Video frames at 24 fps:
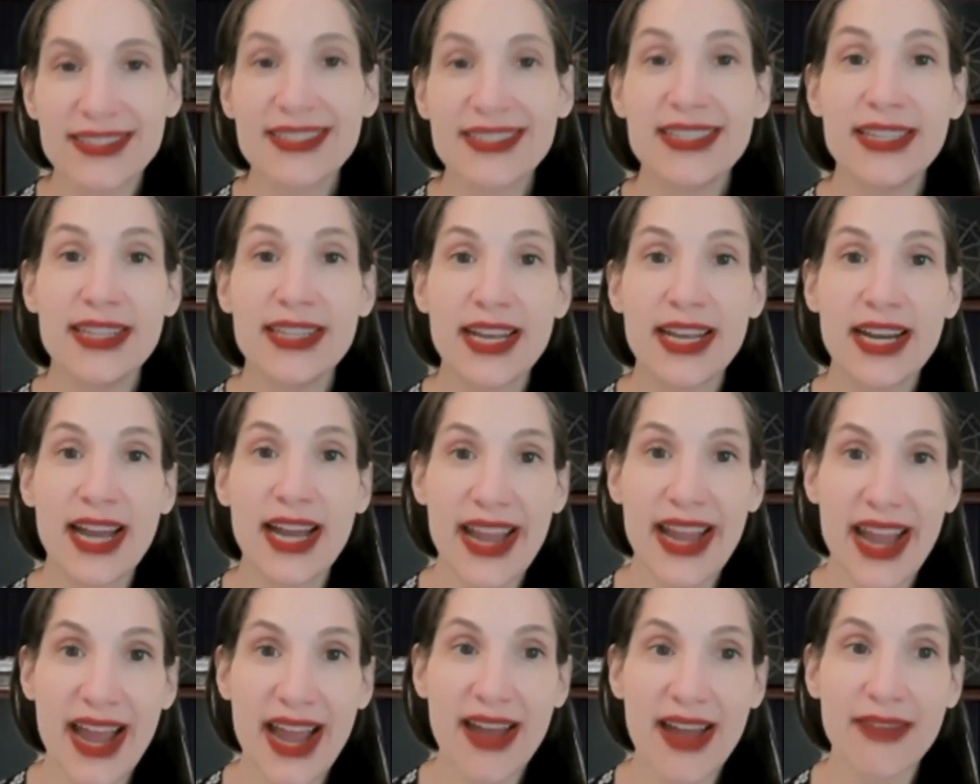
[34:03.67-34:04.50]
see that I
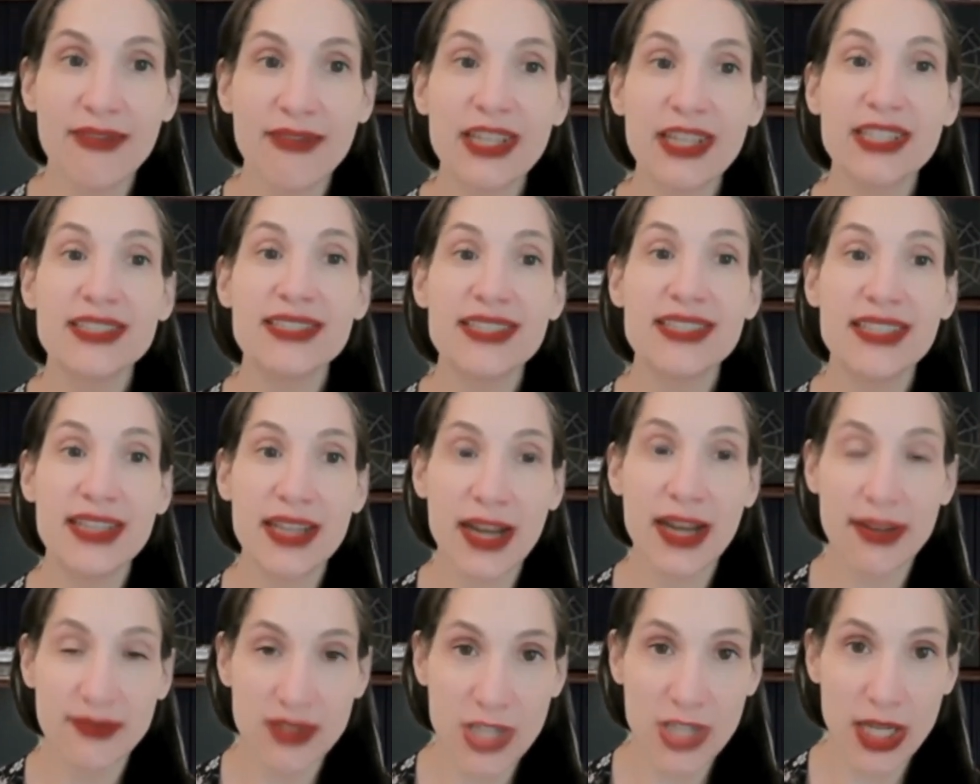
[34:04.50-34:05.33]
can see that
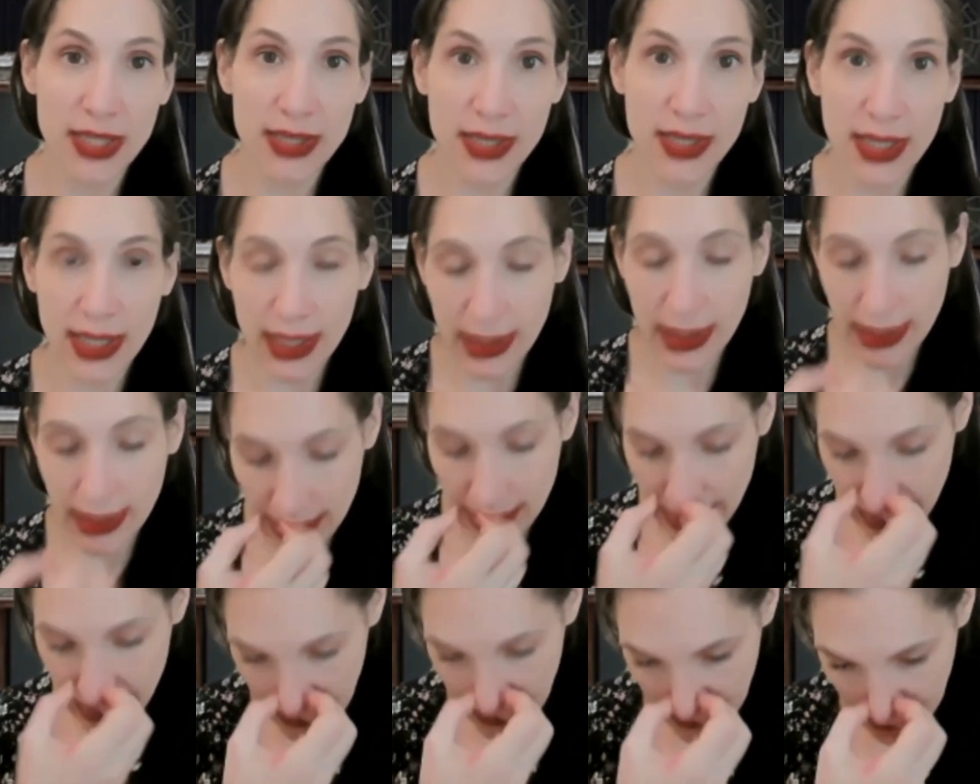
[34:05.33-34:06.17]
I've done
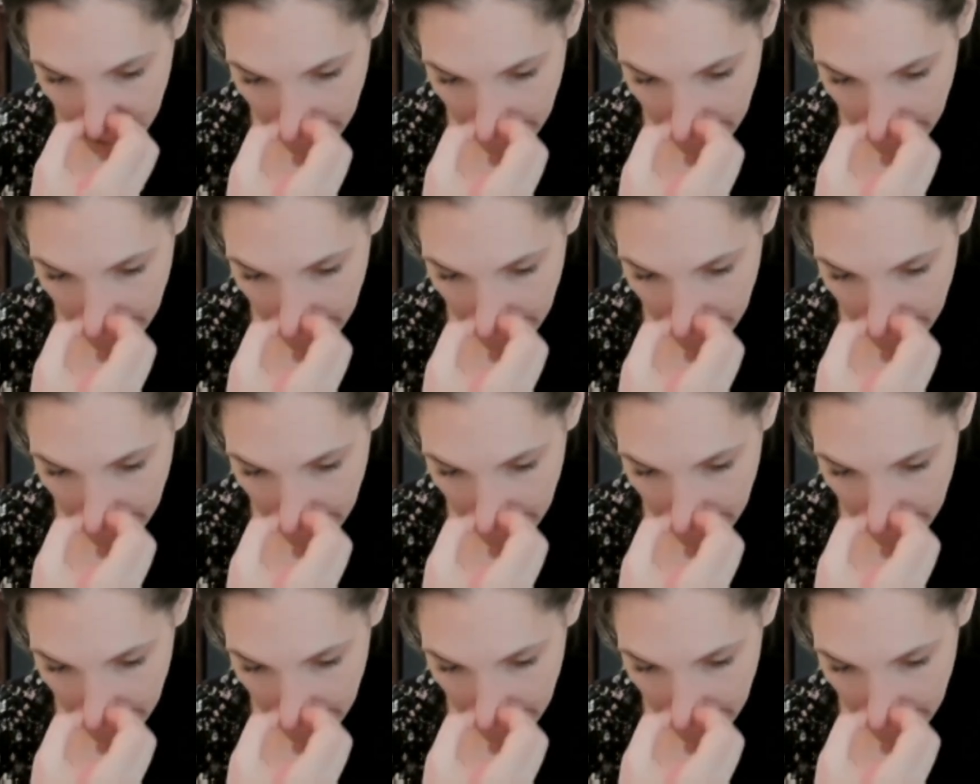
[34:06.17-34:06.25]
things.